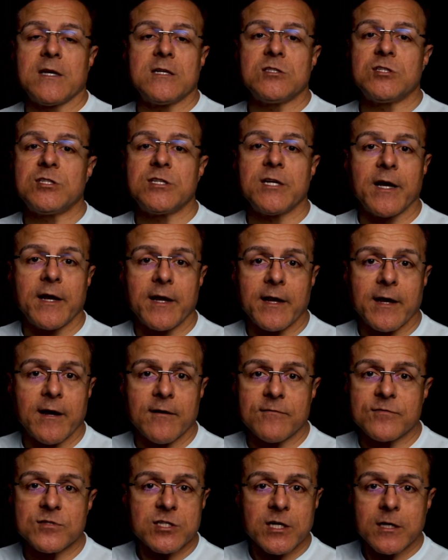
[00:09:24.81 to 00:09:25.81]

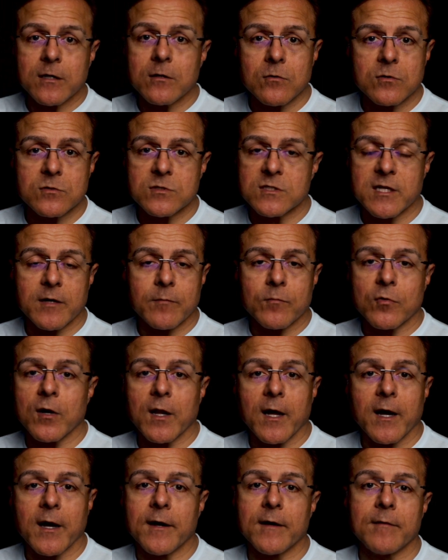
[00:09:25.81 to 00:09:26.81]
GAF shingles,
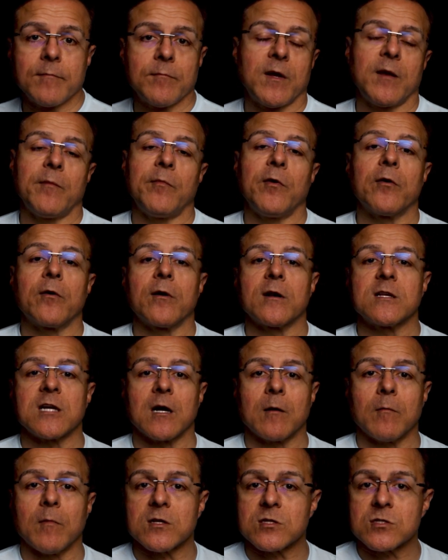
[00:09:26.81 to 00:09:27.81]
timberline. Maybe you're going to
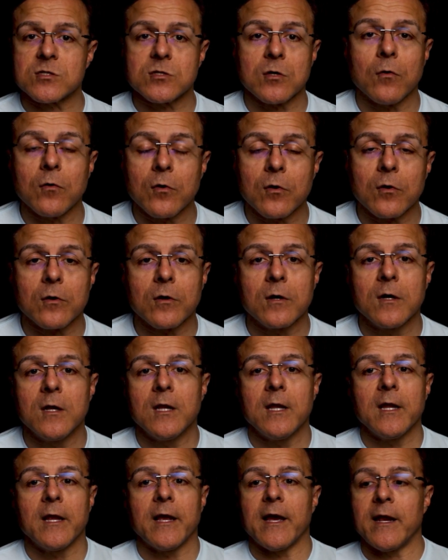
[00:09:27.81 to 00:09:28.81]
talk about solar.
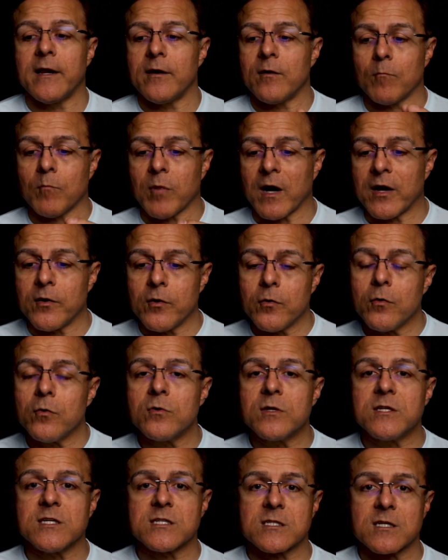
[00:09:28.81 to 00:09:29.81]
And by you
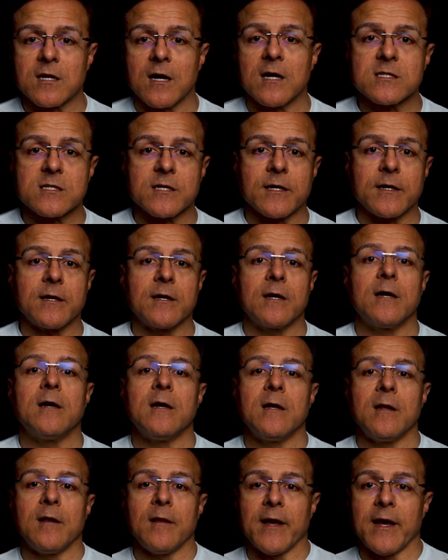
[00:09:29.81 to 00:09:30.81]
discussing
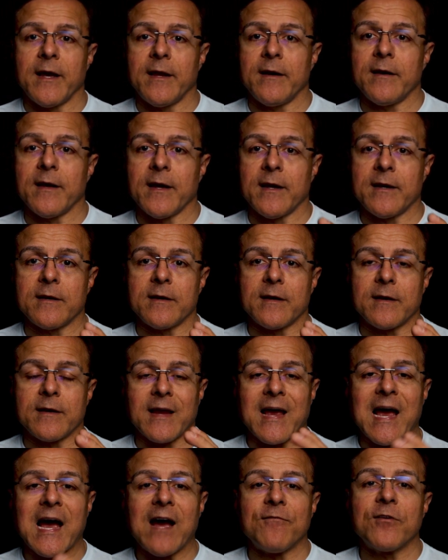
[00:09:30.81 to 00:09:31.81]
and
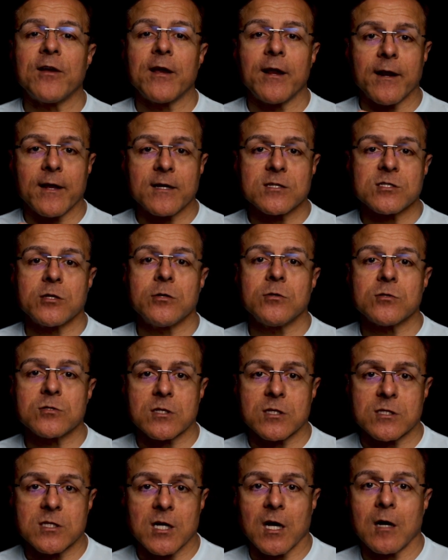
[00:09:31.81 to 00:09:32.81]
having an excuse
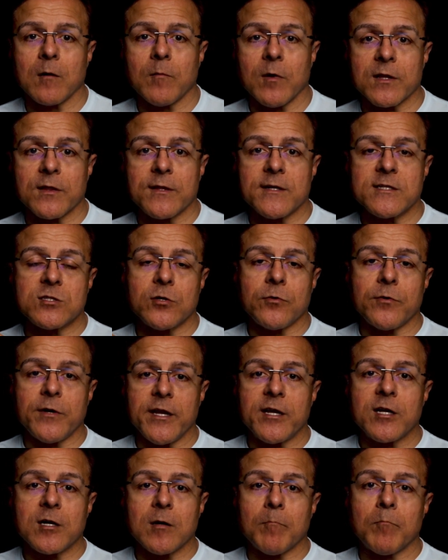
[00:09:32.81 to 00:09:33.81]
to talk about these
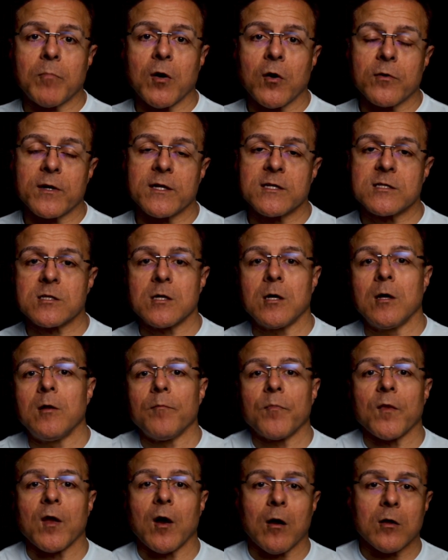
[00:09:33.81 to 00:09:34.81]
unique components
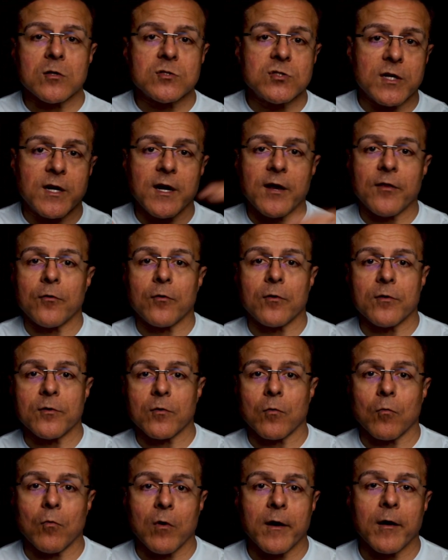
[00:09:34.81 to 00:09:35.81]
all together
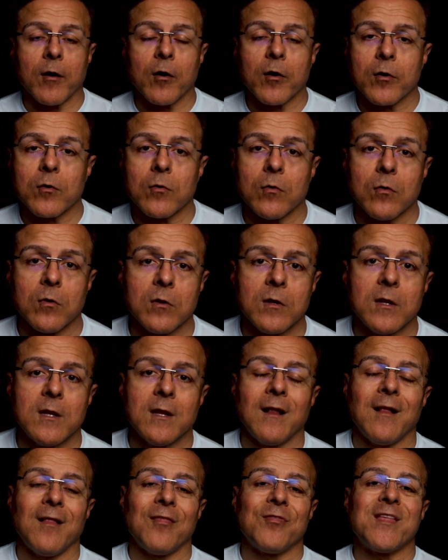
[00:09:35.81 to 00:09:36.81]
under one article,
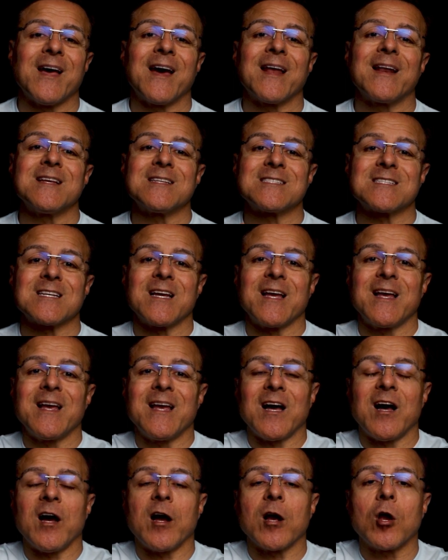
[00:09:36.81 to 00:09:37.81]
that is
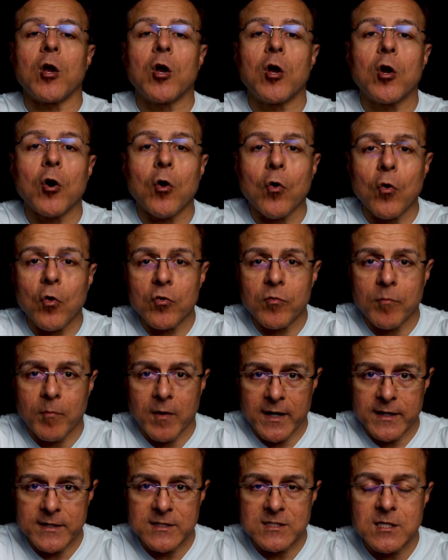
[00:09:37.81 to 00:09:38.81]
a gold
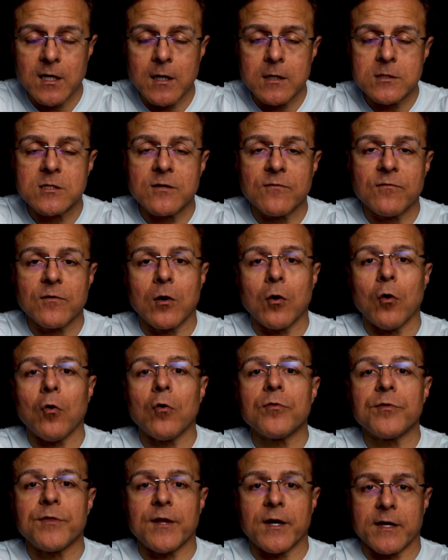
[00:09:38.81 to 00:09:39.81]
mine, tons of
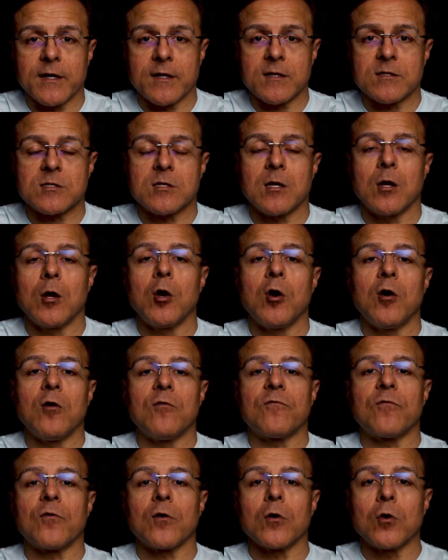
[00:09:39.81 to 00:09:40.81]
gold nuggets
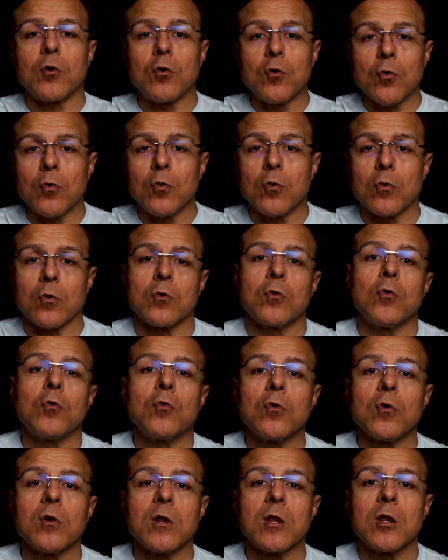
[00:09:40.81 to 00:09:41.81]
for
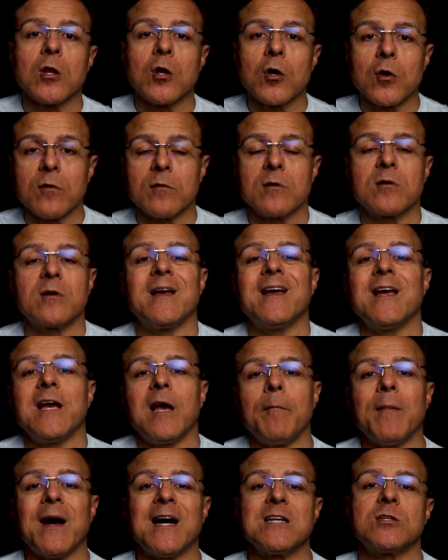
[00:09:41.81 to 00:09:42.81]
Google.
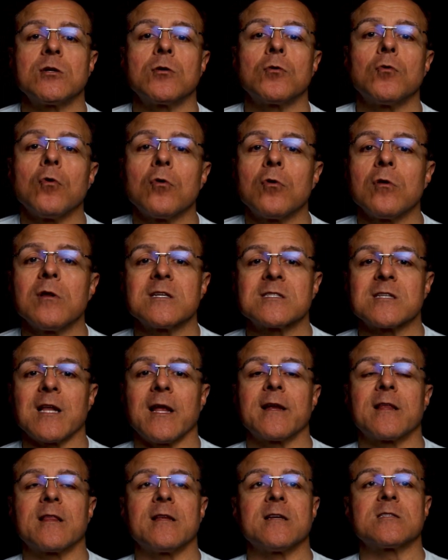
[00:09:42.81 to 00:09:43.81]
Imagine Google is
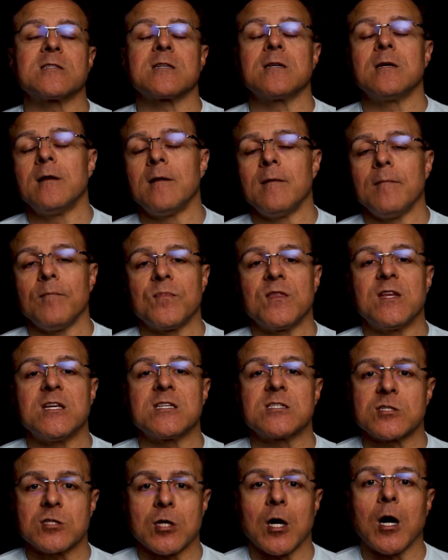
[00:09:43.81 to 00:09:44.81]
like this
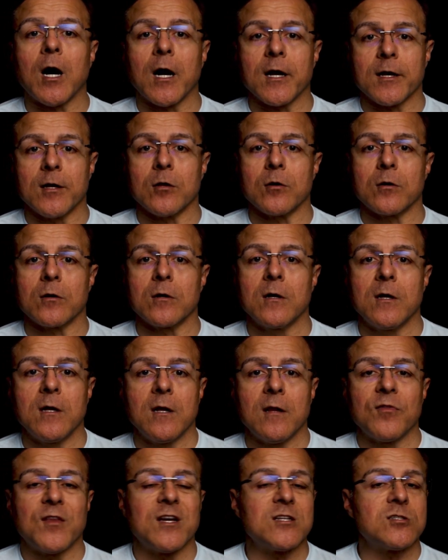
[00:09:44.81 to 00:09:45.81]
toddler
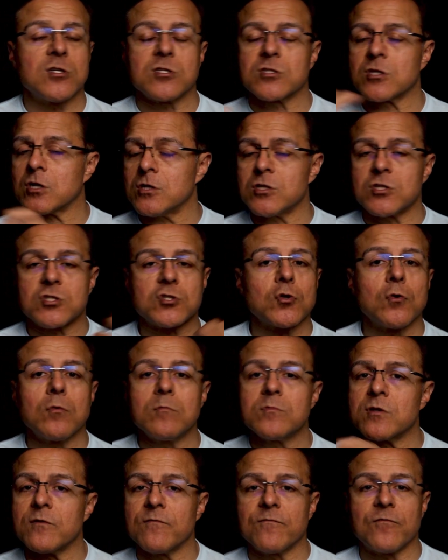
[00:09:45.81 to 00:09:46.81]
that just
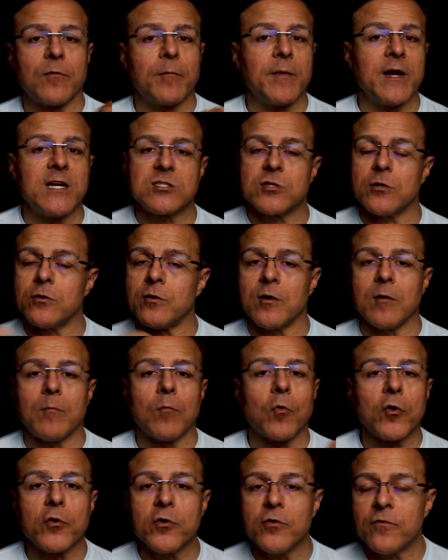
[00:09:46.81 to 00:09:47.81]
consumes information. The
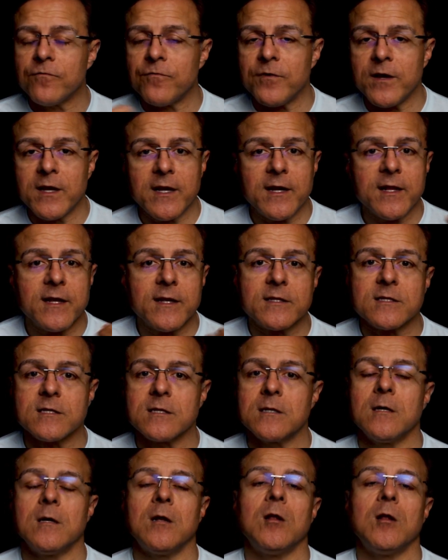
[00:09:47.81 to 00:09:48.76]
more you feed it,